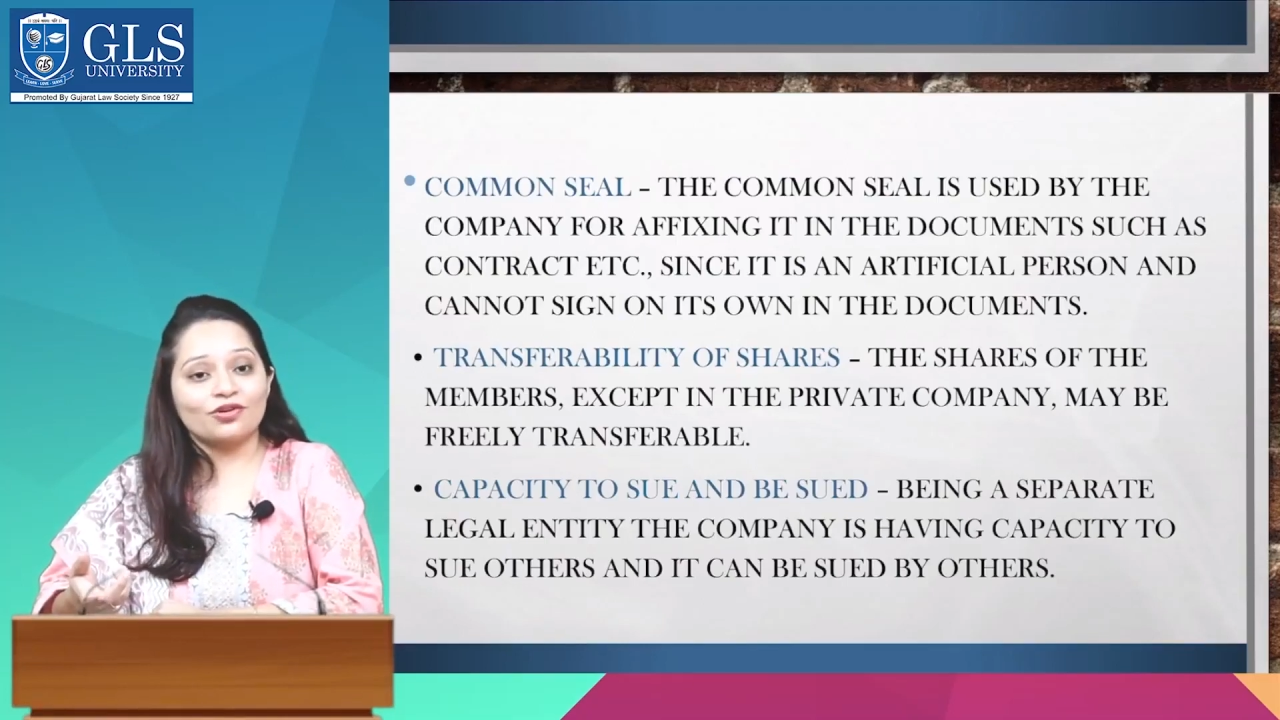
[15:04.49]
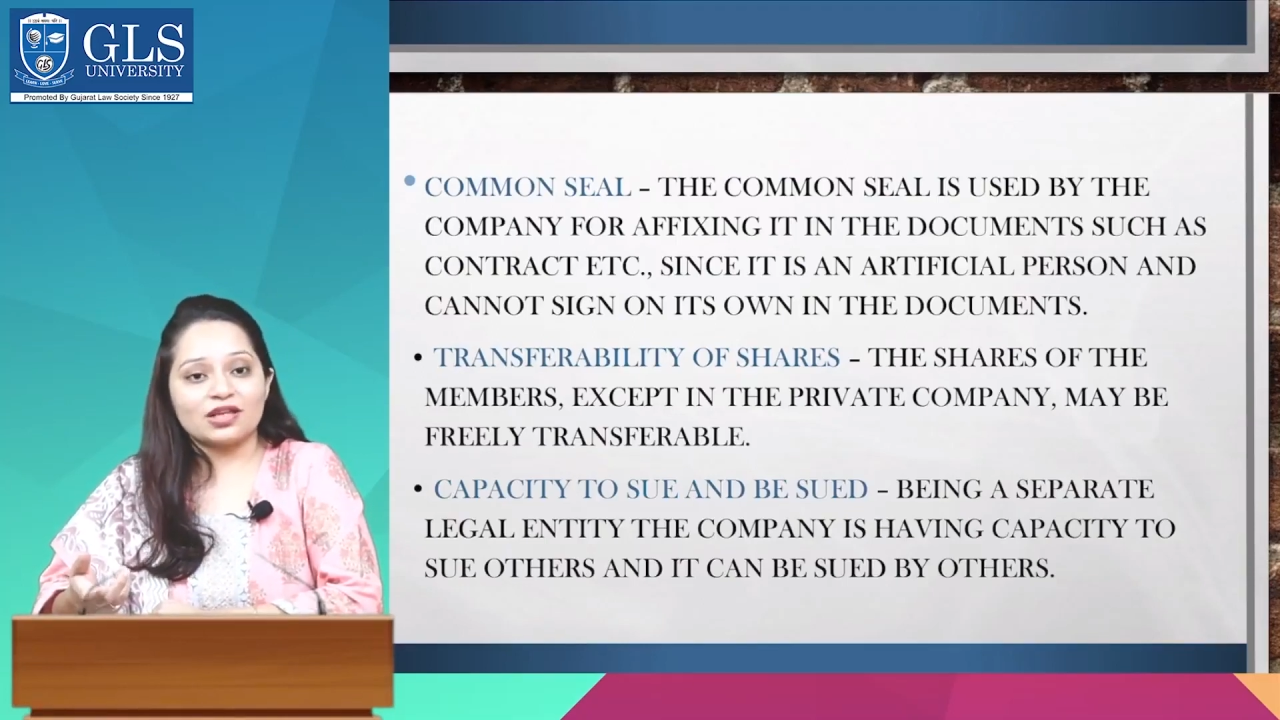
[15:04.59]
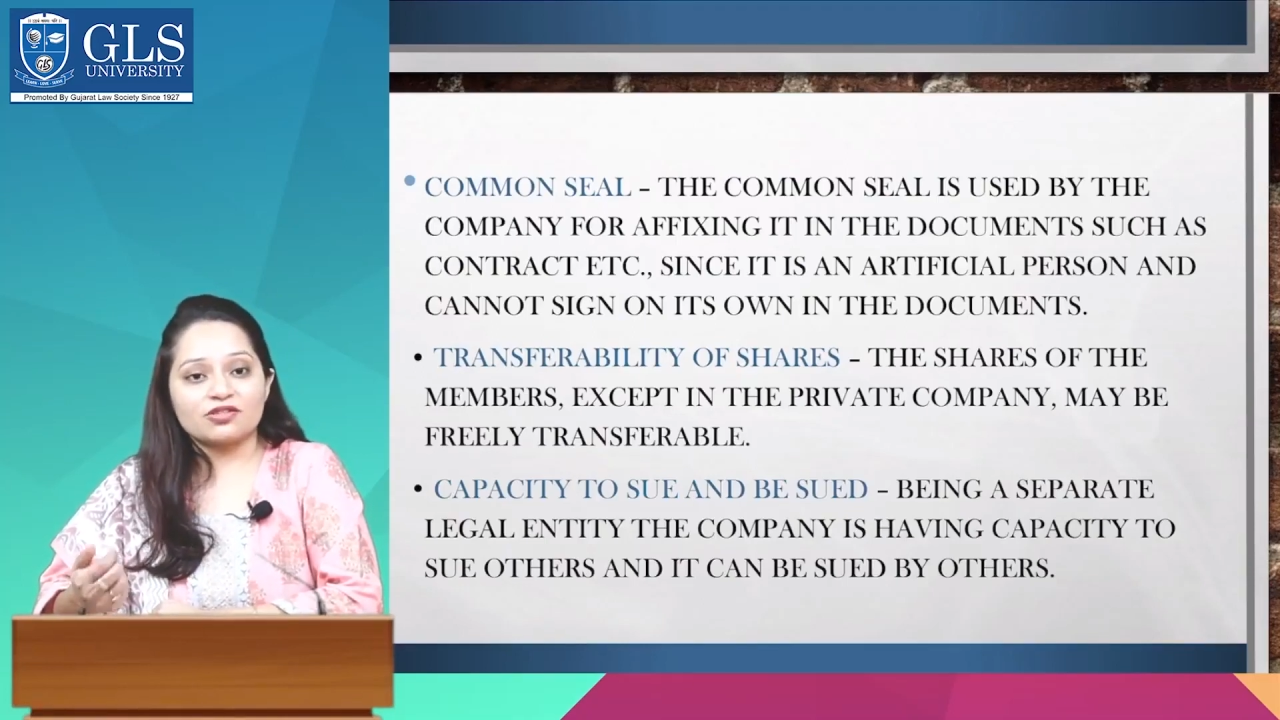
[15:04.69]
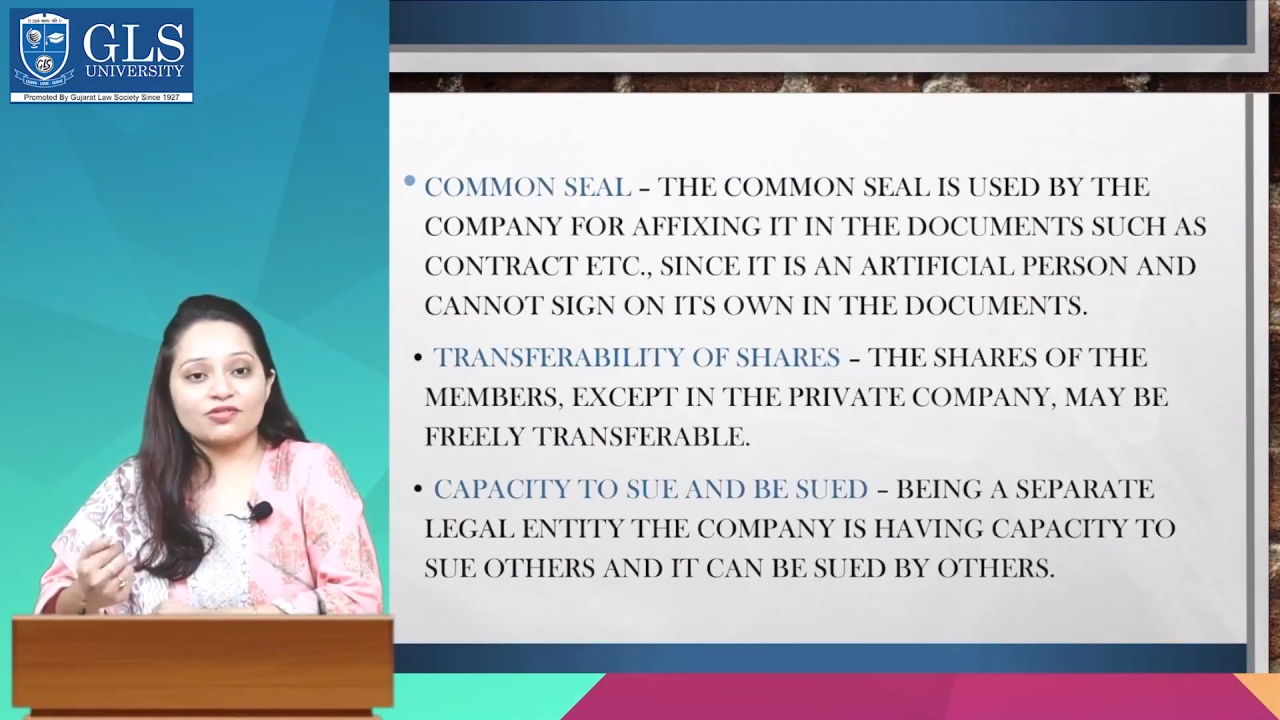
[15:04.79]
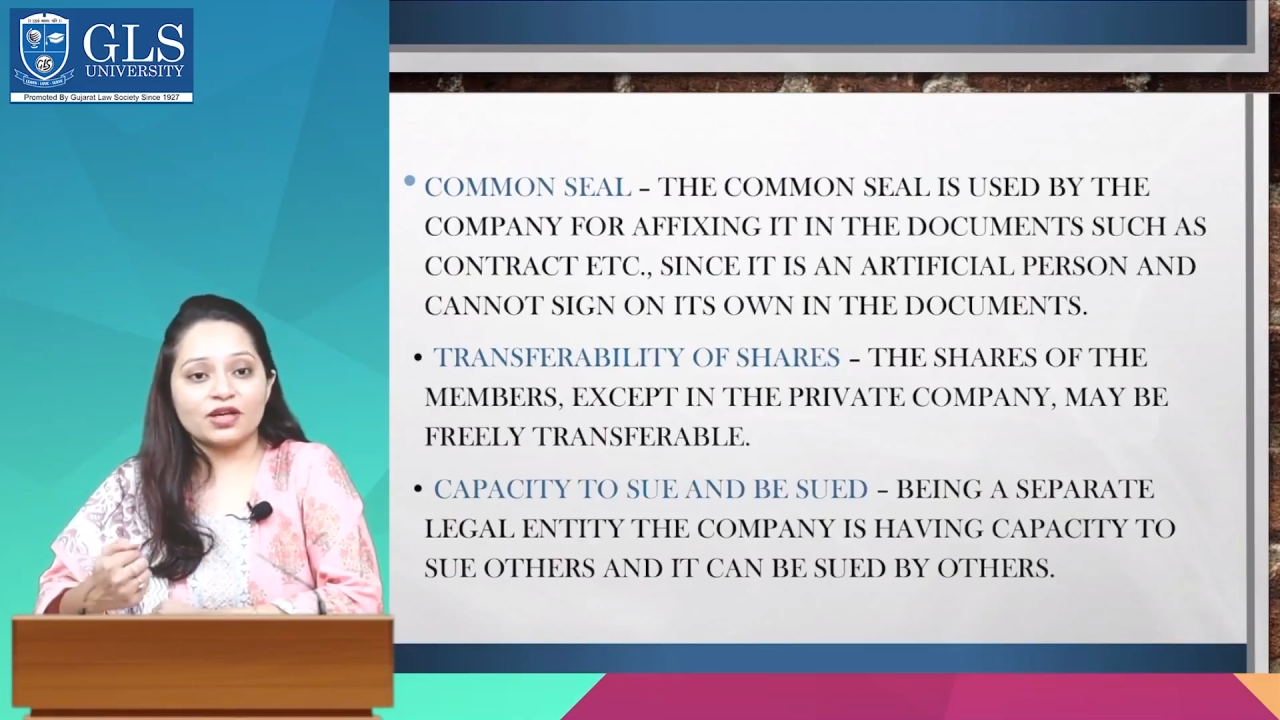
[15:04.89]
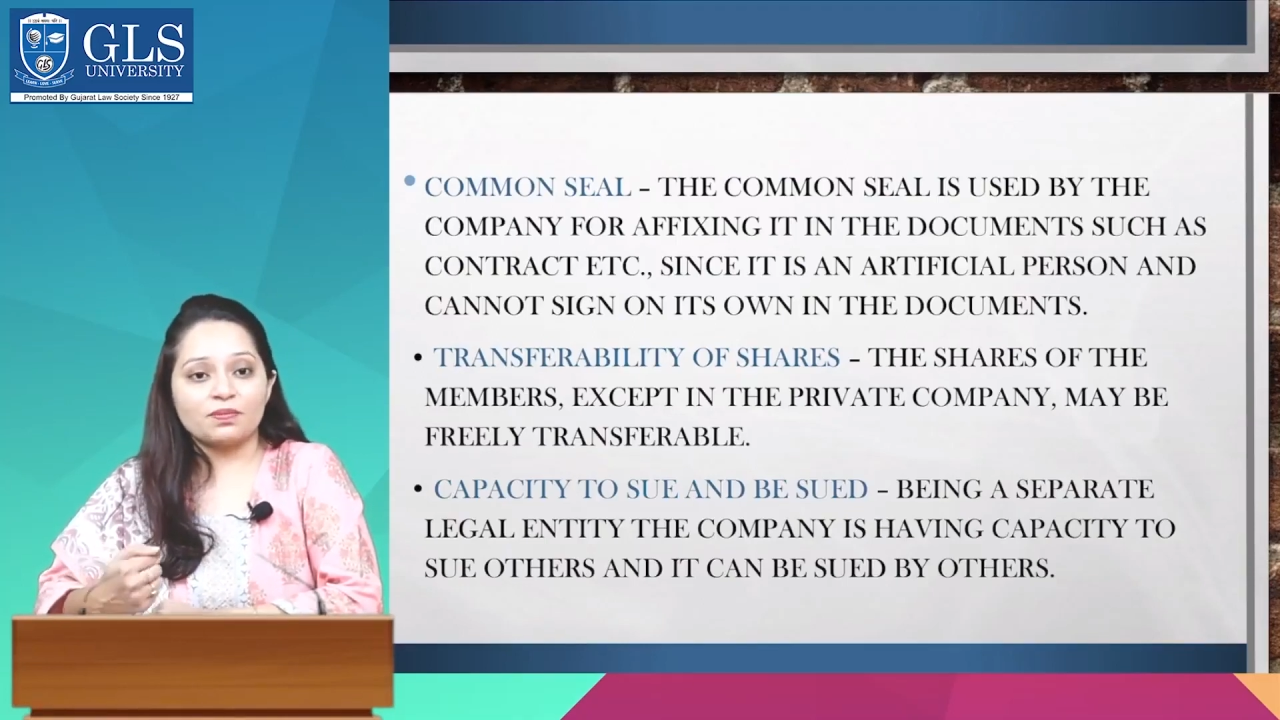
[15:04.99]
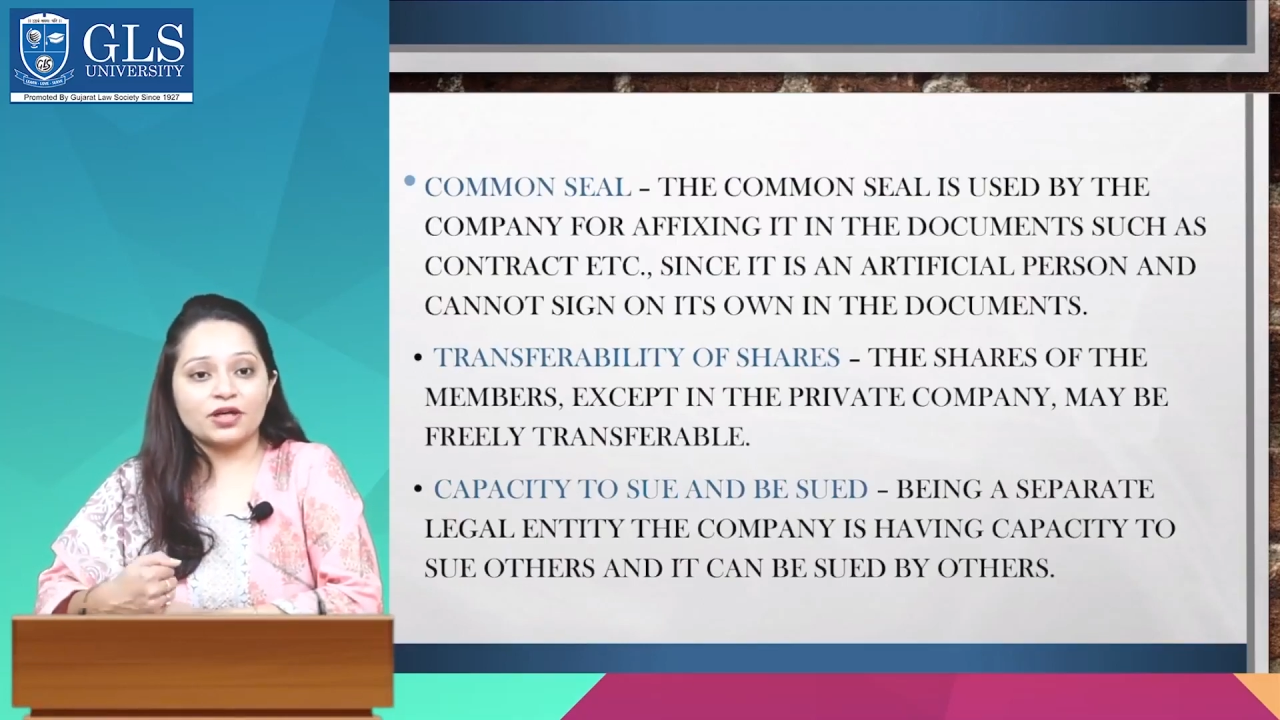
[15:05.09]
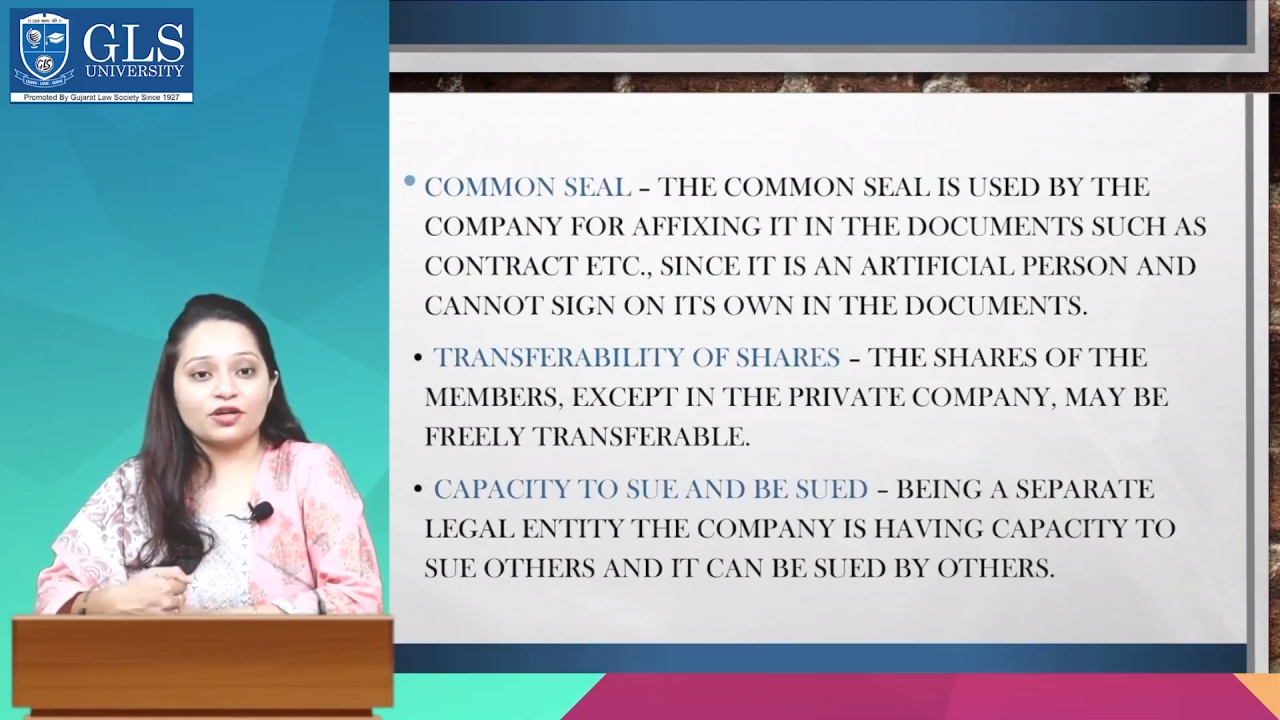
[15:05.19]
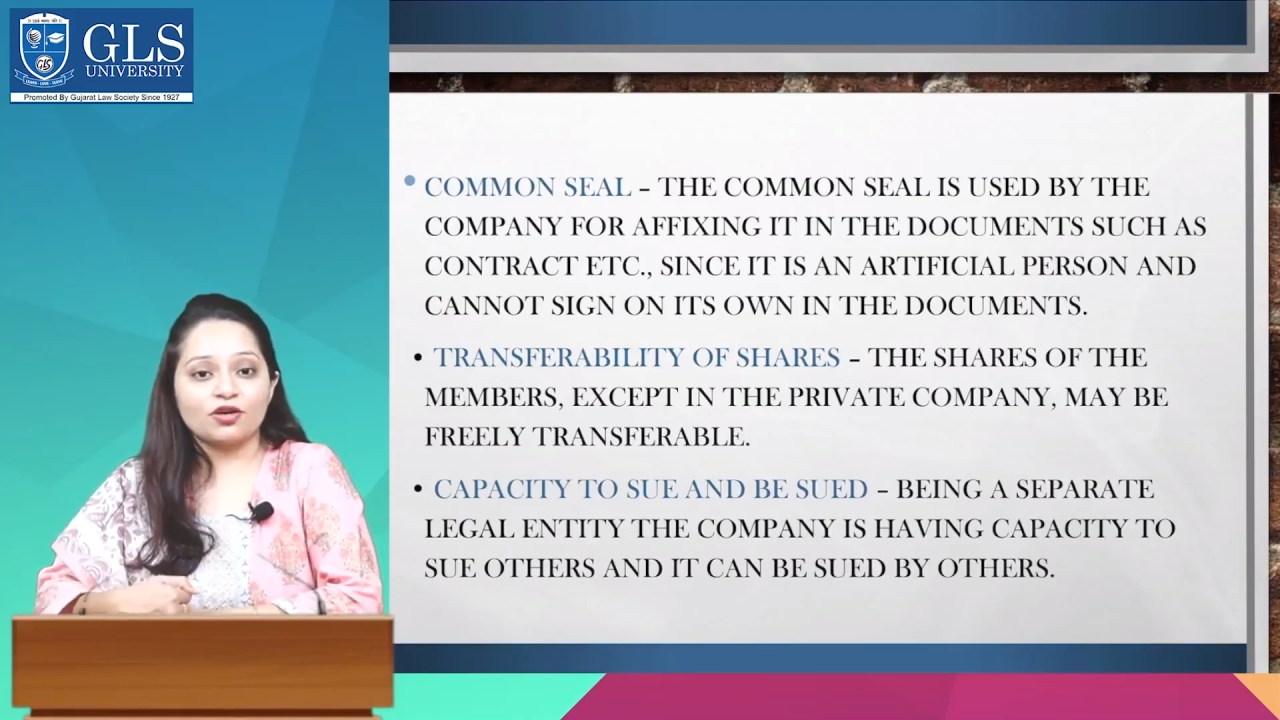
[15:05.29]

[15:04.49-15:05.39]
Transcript: transferability